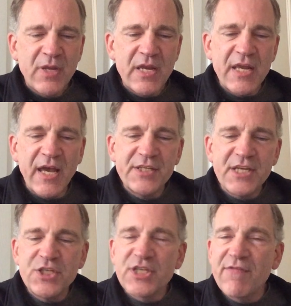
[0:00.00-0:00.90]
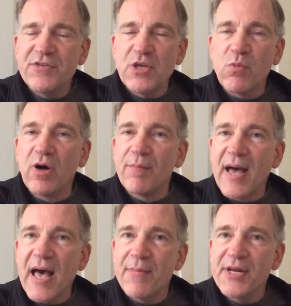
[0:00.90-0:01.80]
In 1971,
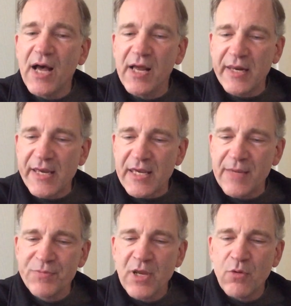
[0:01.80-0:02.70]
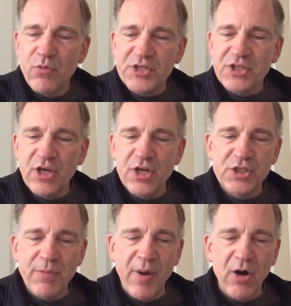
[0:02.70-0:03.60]
Muhammad Ali returned
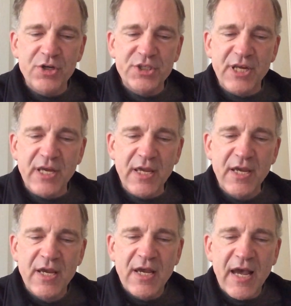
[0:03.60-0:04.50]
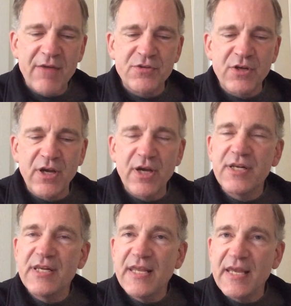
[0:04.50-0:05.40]
to boxing after
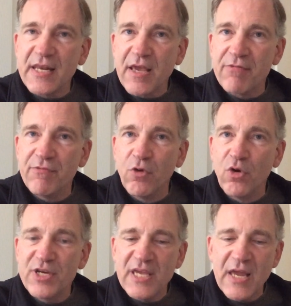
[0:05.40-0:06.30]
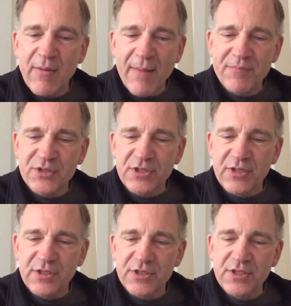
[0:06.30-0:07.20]
nearly a 4-year
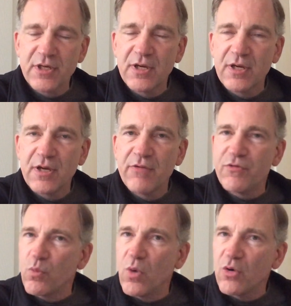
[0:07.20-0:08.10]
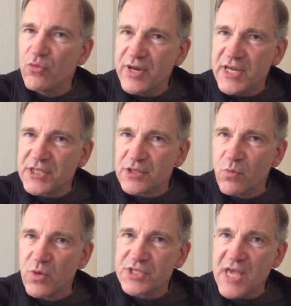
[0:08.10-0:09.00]
absence. For what
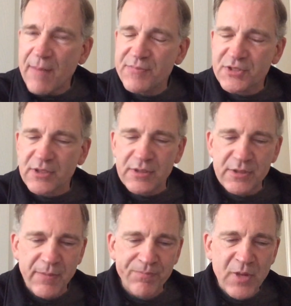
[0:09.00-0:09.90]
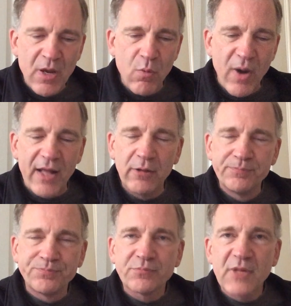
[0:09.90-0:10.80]
reason was he absent?
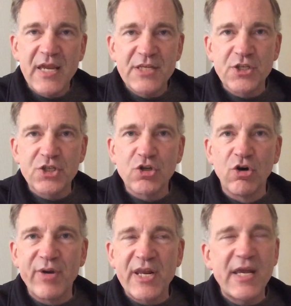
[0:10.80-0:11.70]
Well, here's the story.